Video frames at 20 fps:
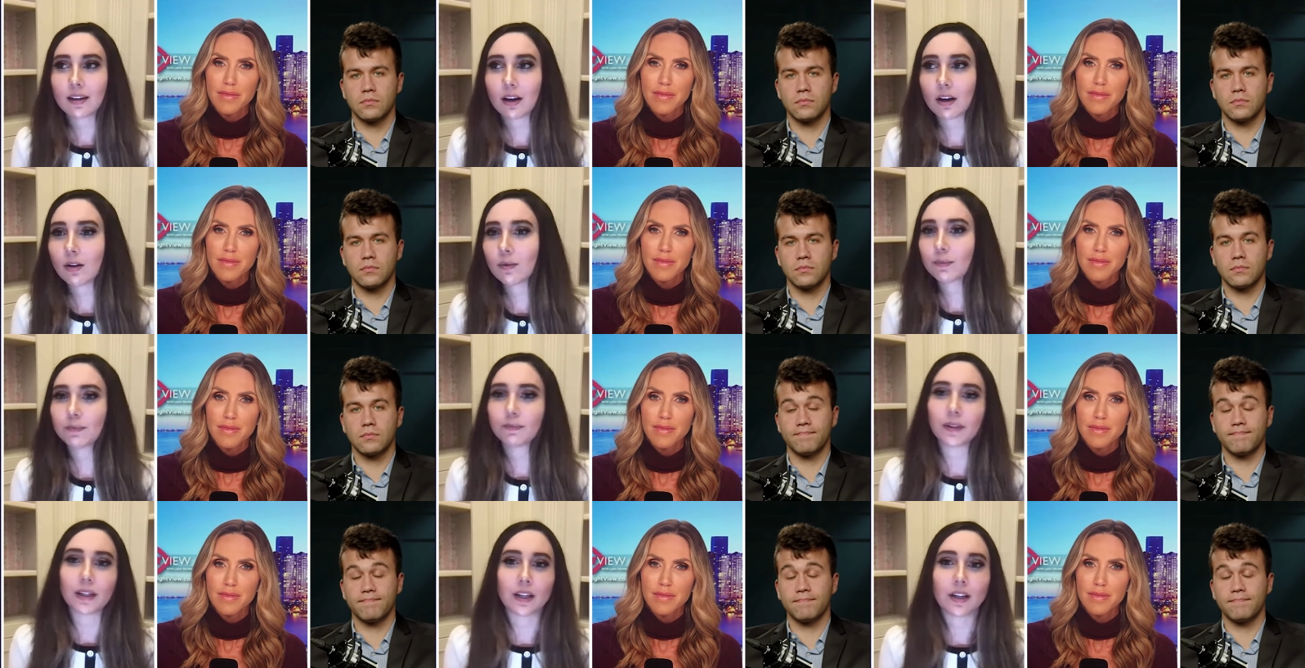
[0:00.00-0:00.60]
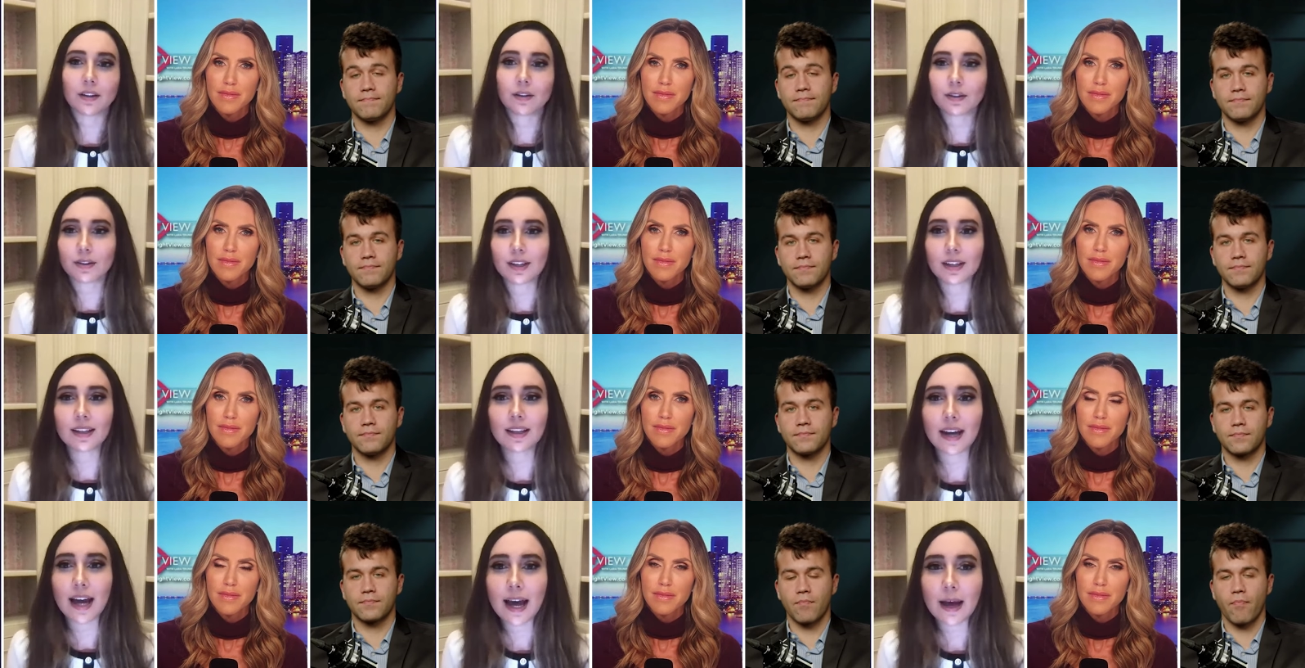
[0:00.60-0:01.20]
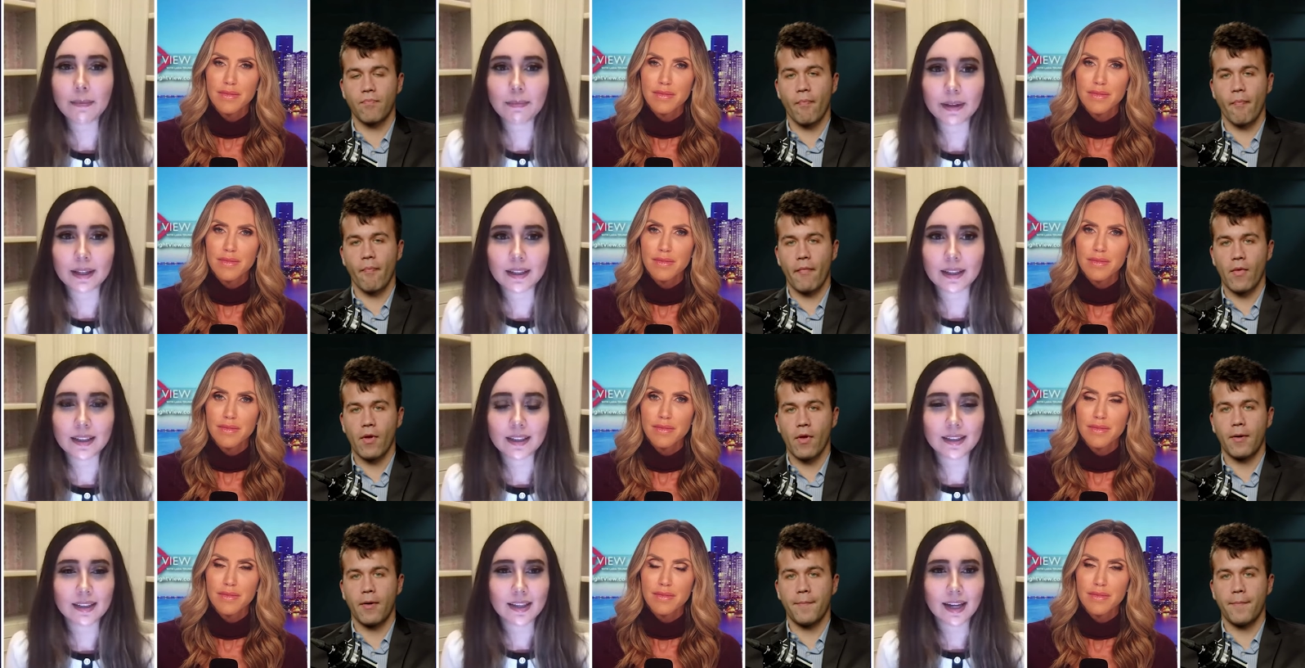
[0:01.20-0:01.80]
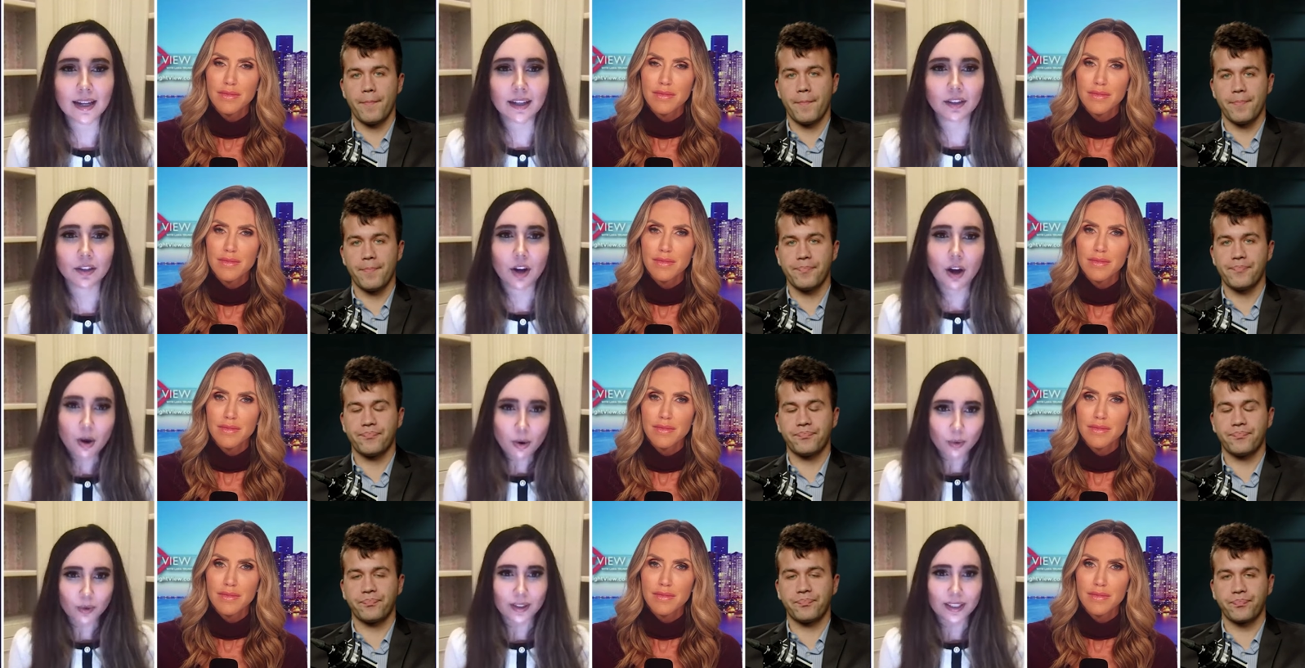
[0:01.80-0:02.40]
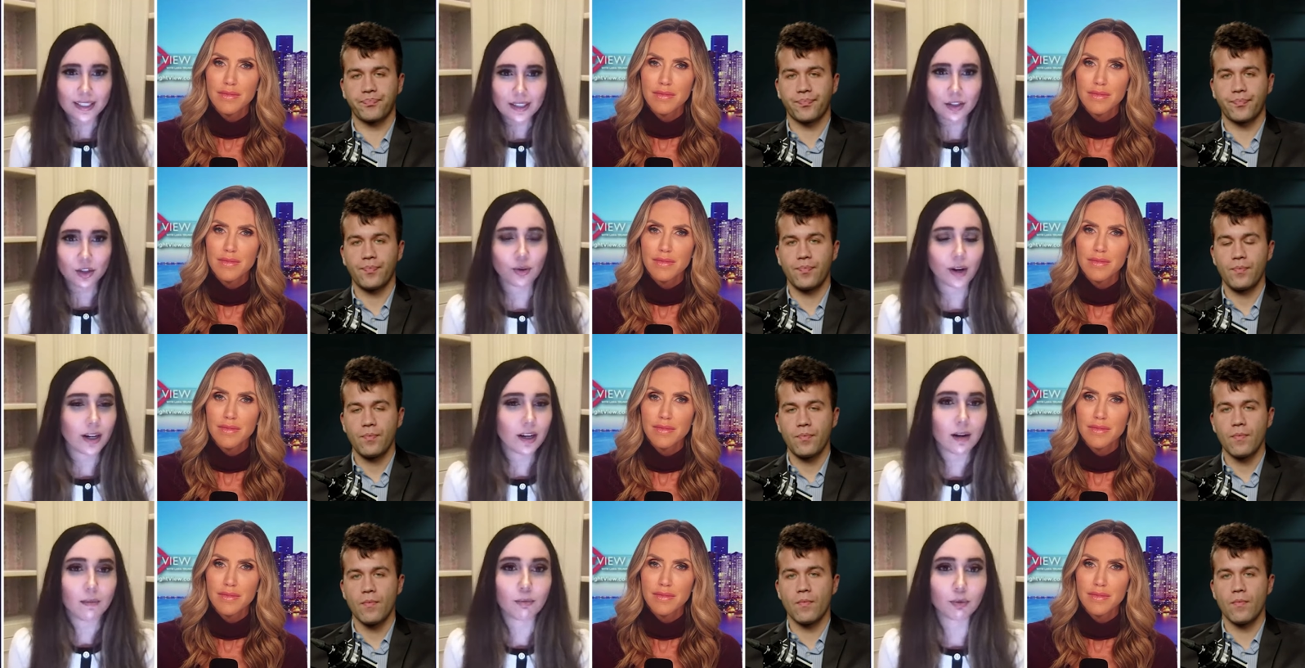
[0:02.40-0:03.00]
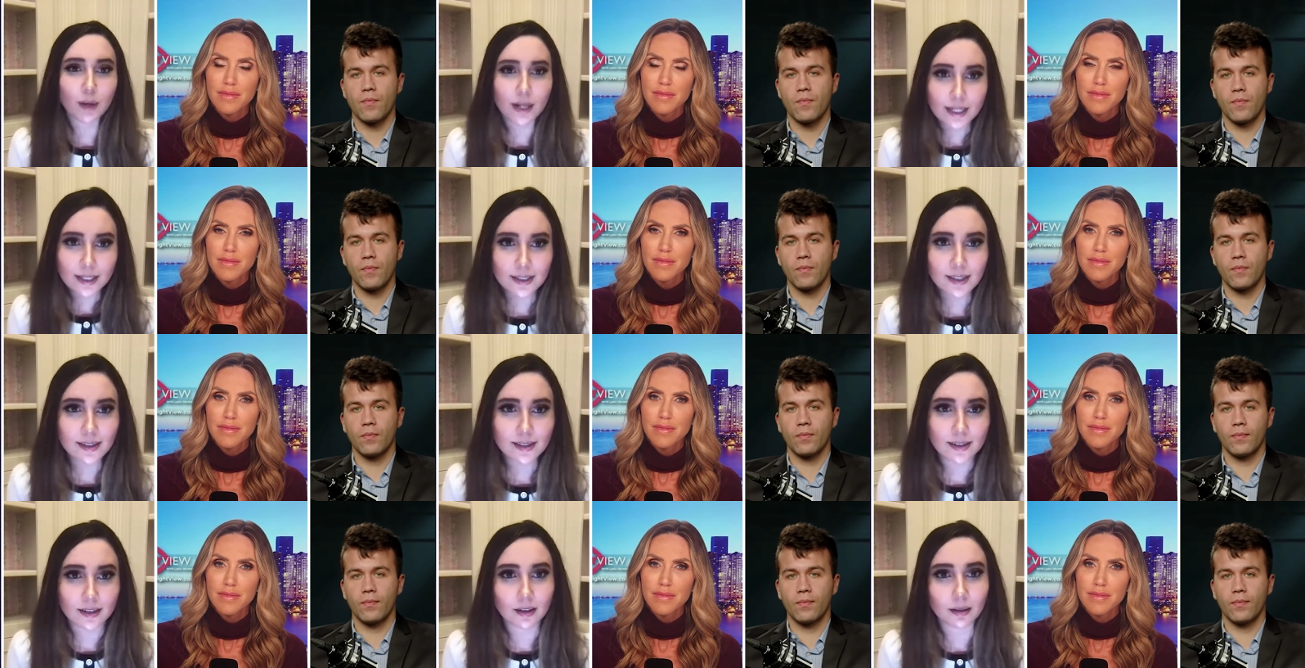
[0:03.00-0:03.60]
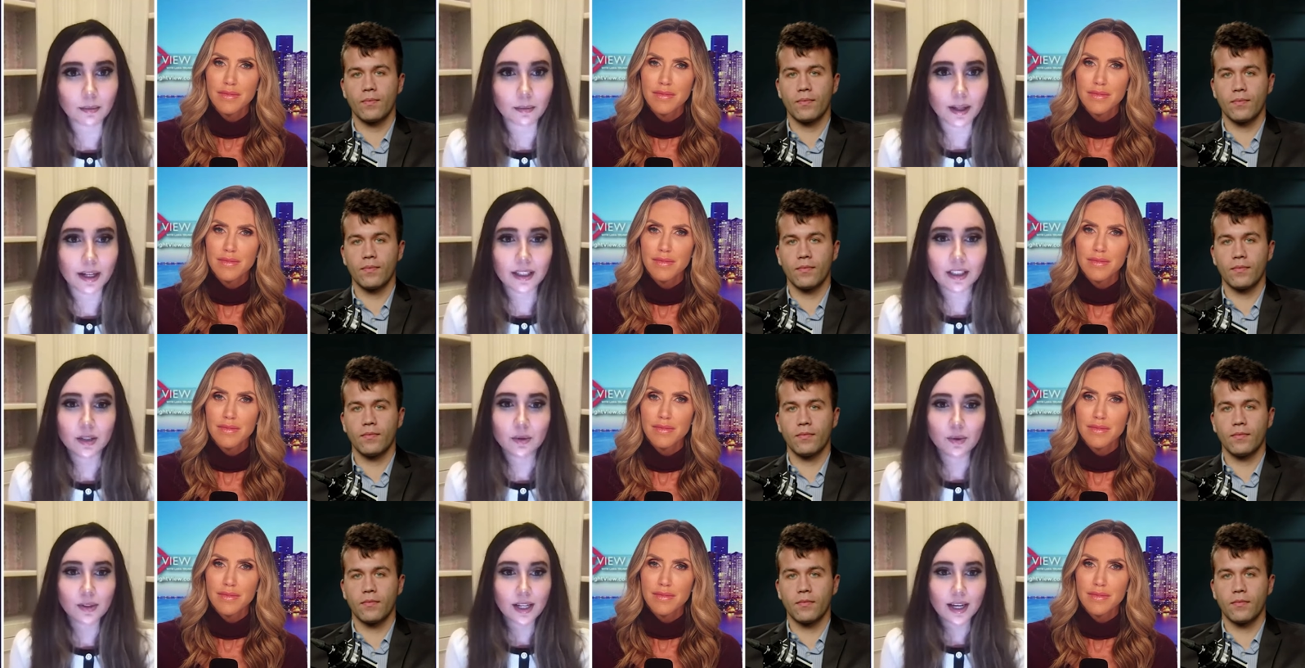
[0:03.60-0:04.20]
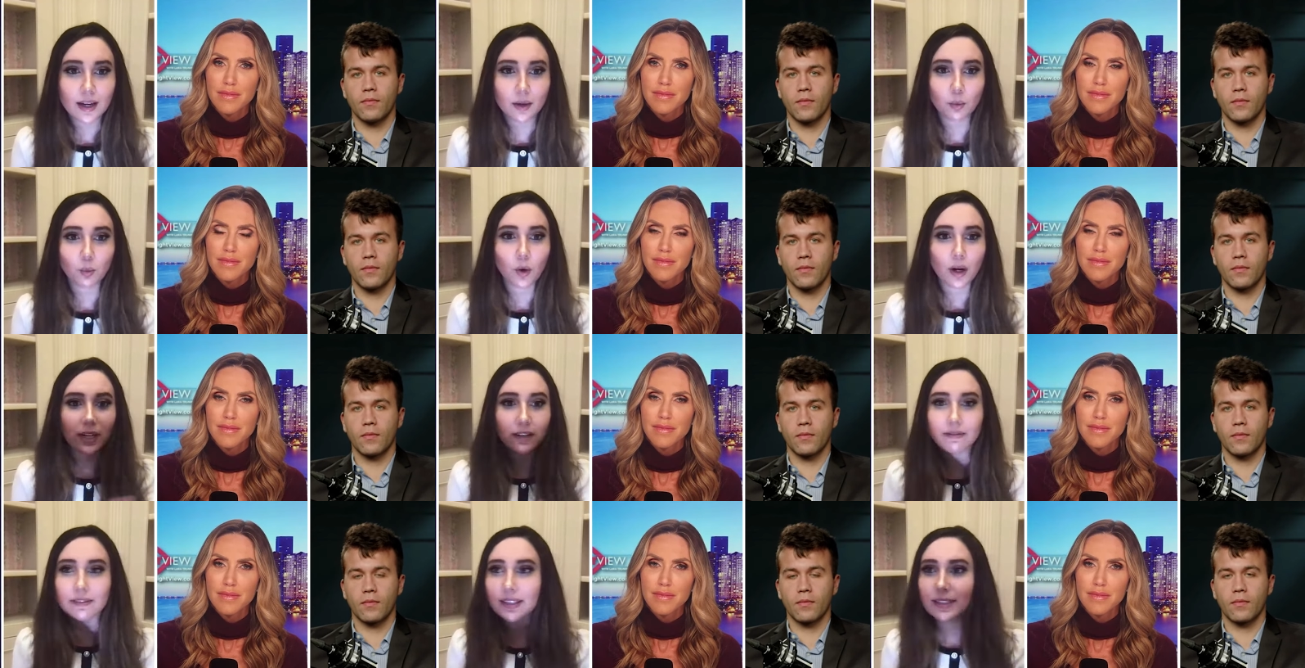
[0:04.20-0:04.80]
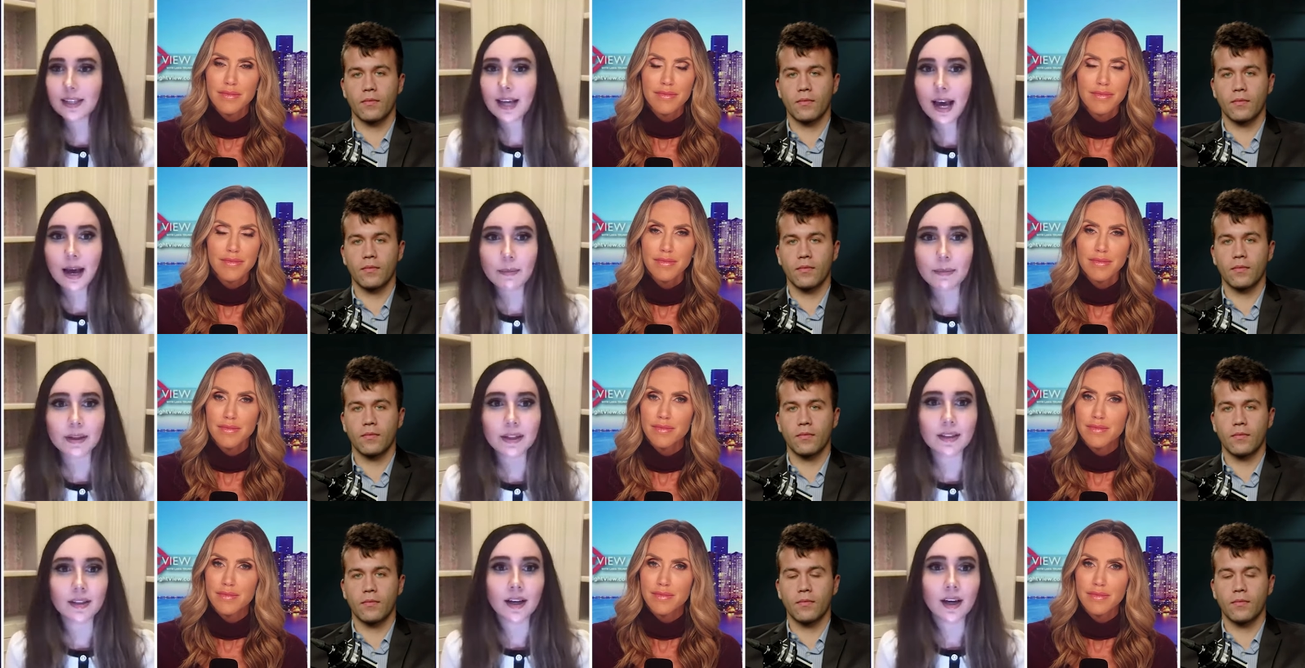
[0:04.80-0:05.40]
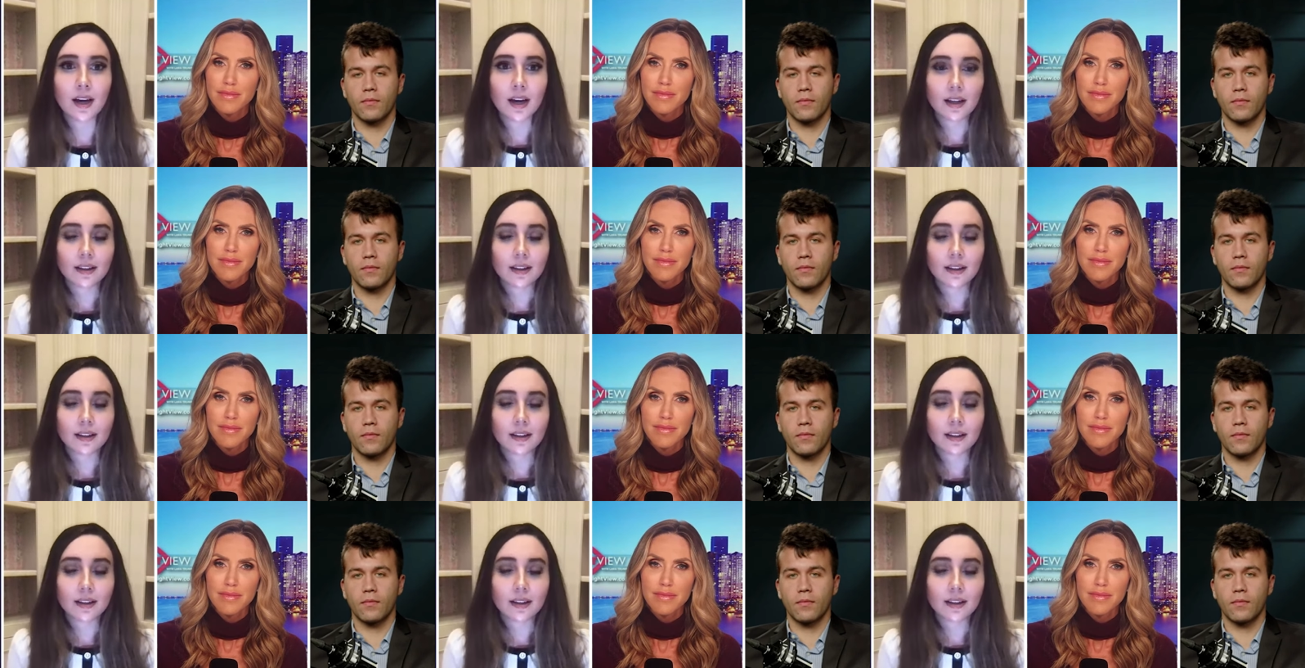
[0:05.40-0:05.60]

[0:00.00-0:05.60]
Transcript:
Speaker 1: Oh, another thing that happened. And it's like, no, this is straight up racism. Like you said, what if this happened